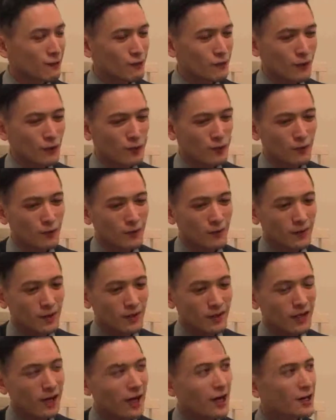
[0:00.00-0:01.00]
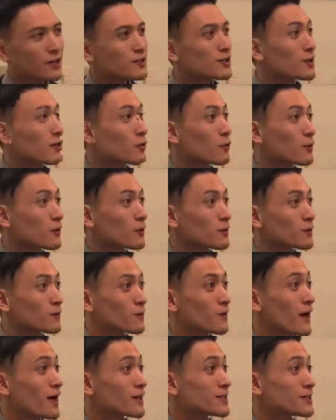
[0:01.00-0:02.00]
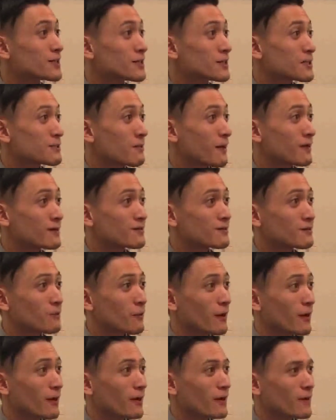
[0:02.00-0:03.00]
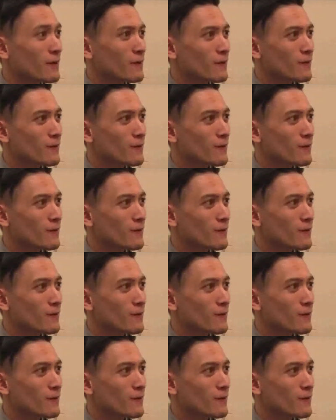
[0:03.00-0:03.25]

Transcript: in the IT world or the IT space where